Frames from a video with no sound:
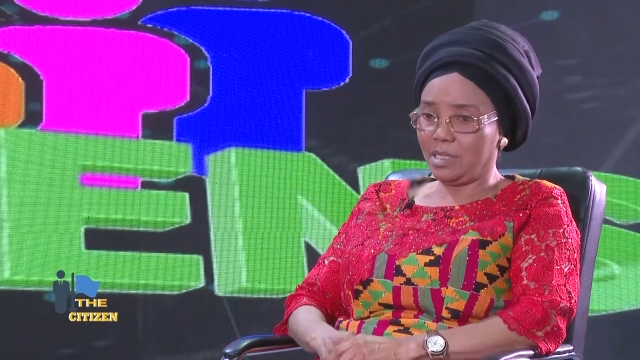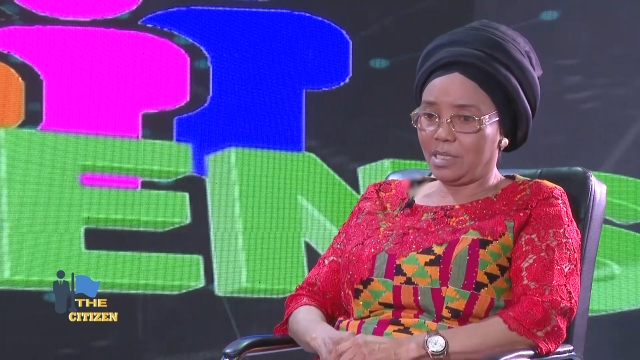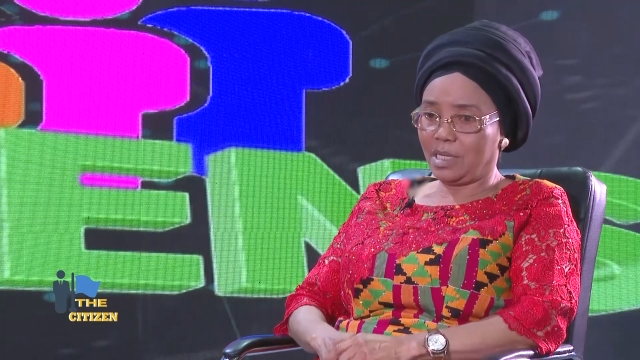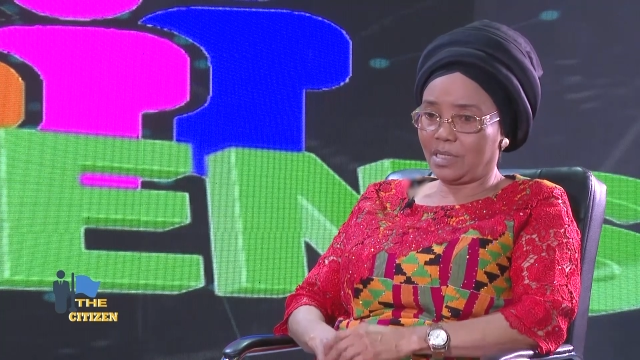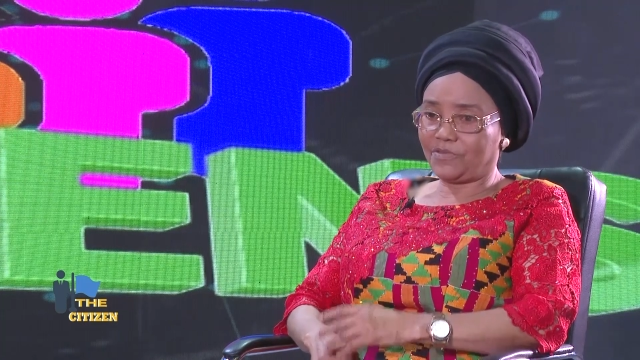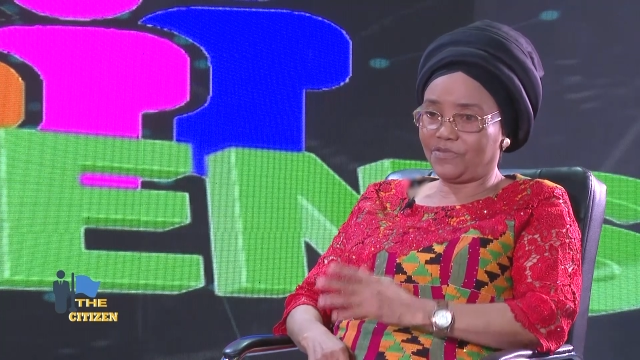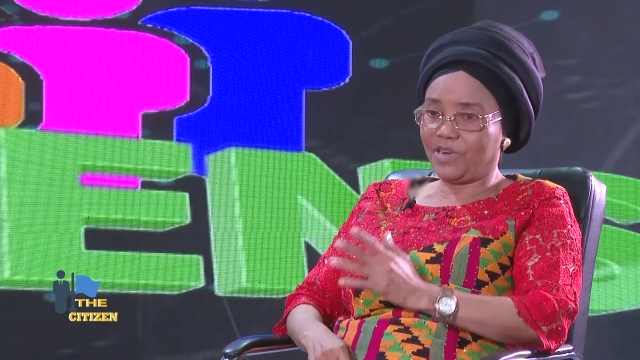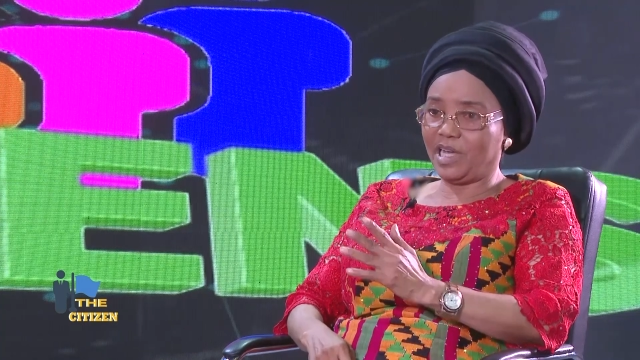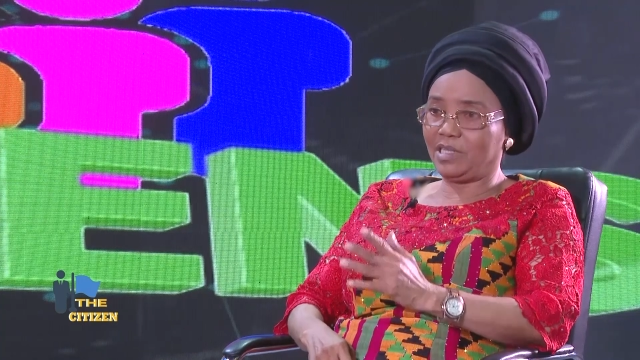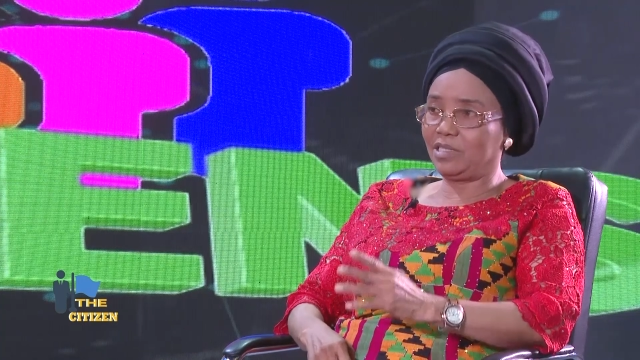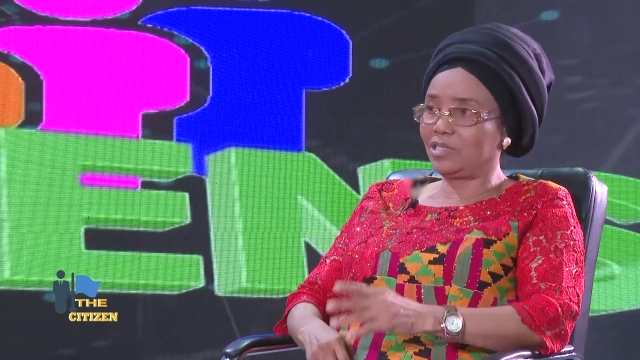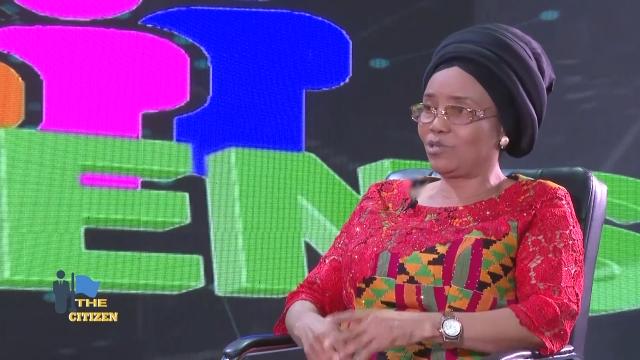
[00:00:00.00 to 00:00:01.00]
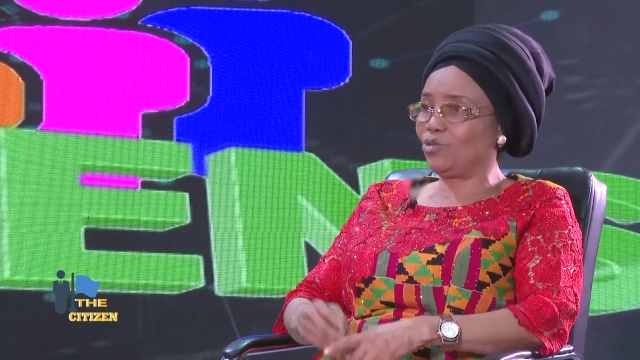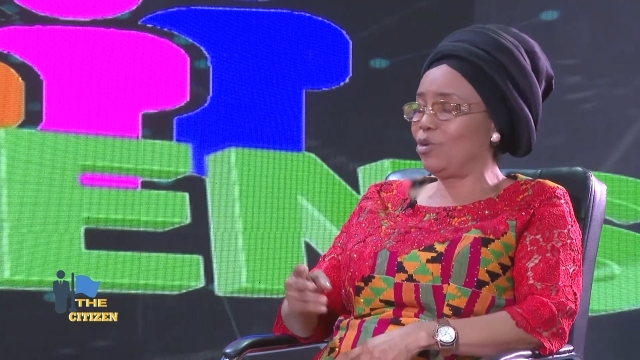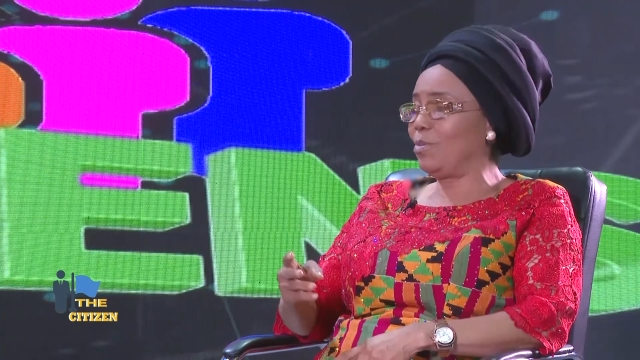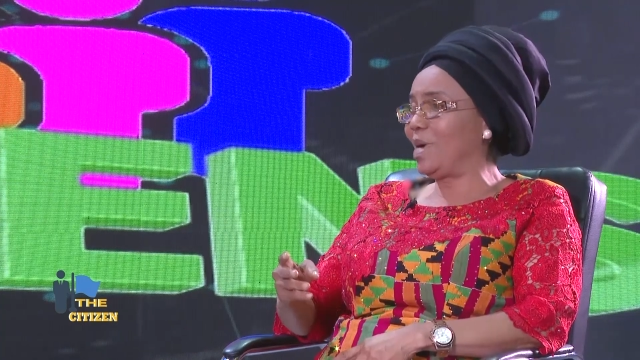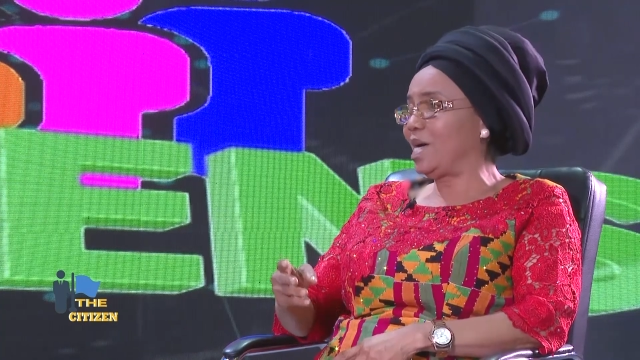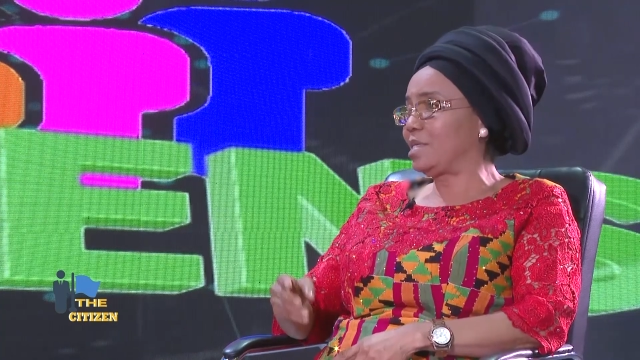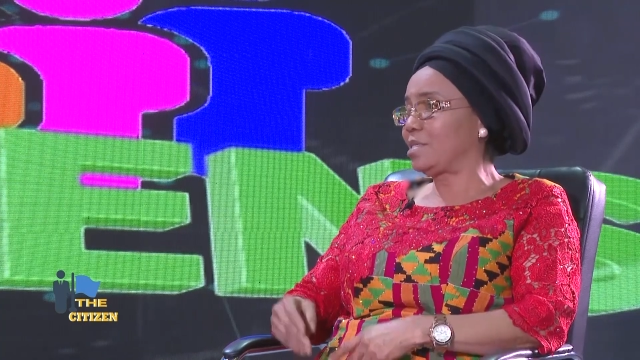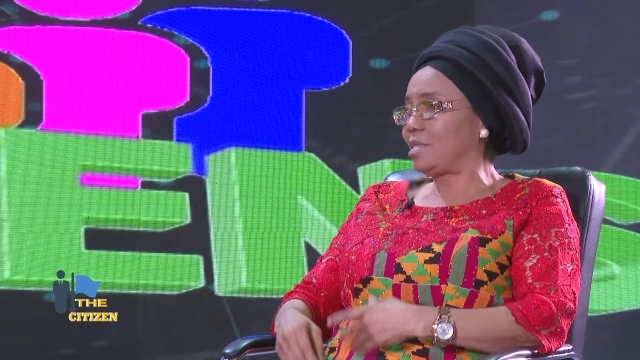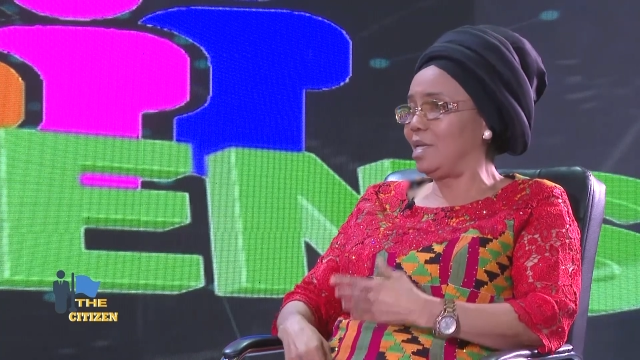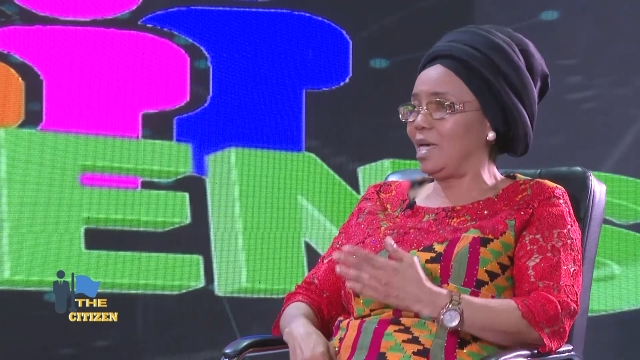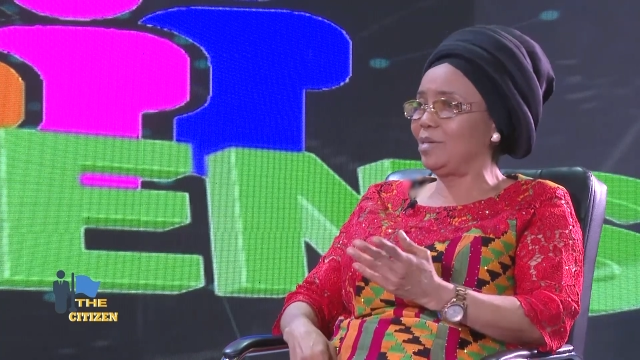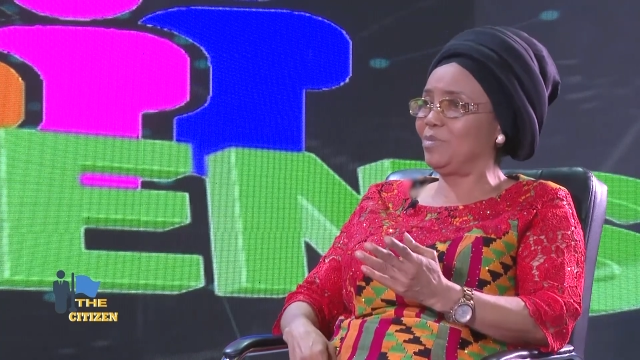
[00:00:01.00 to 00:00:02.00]
that friends, Romans,
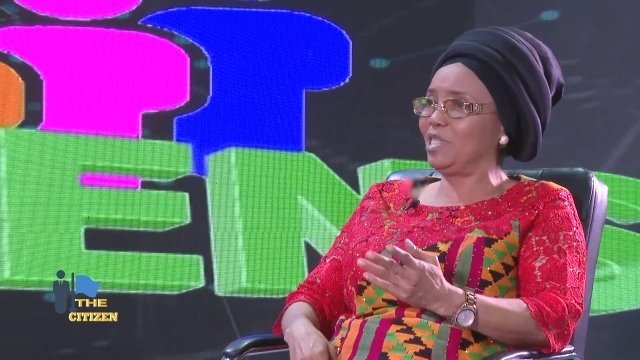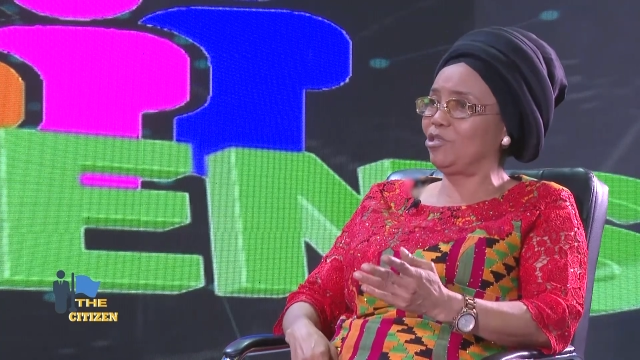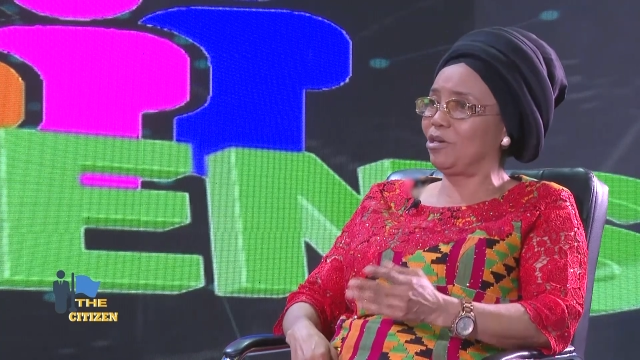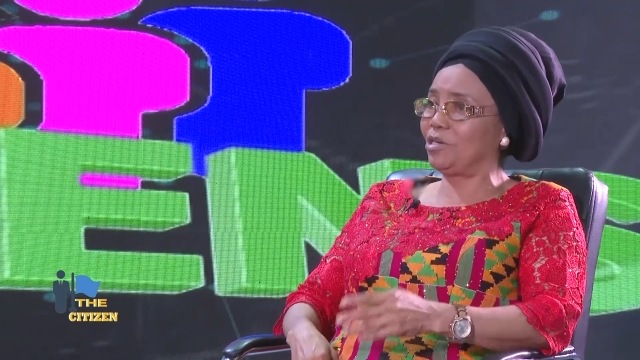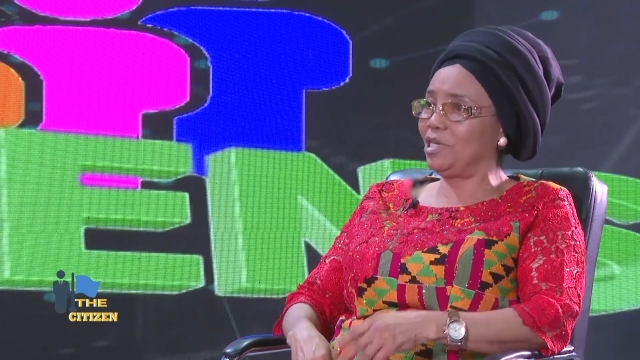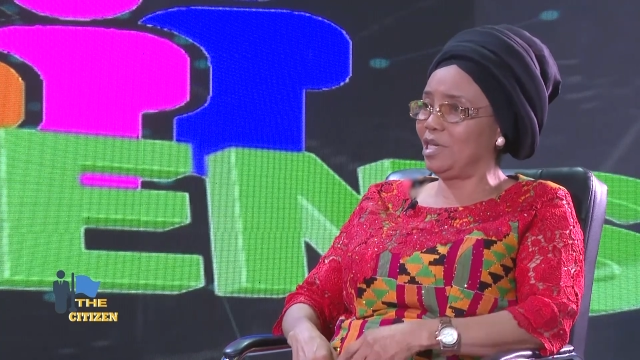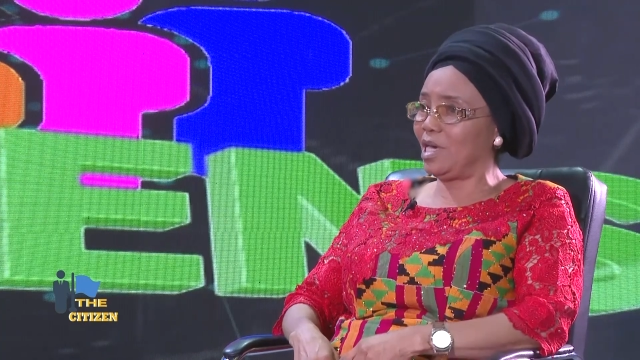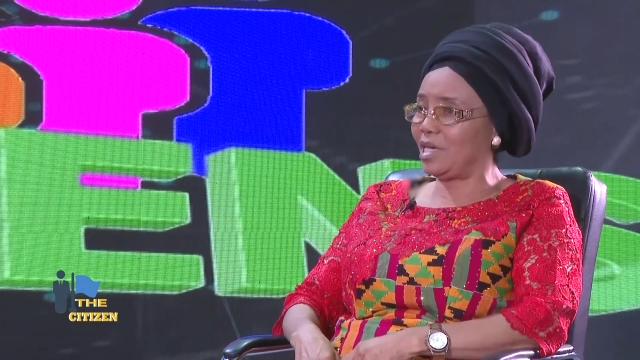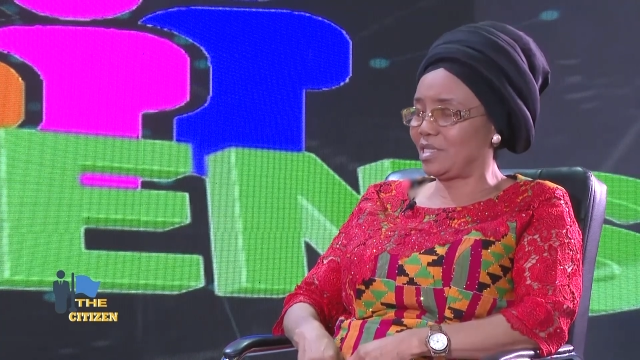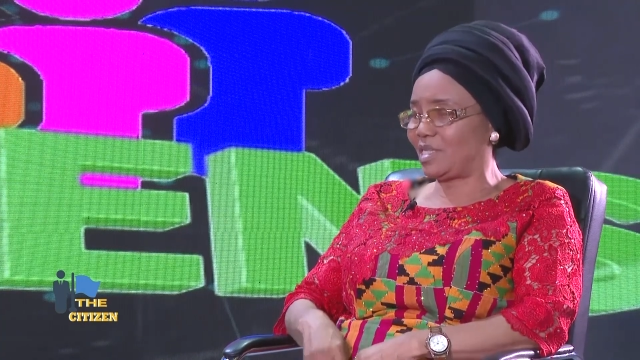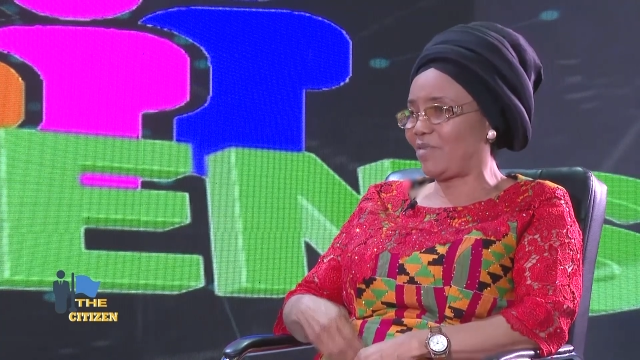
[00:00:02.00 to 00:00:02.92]
lend me your ears.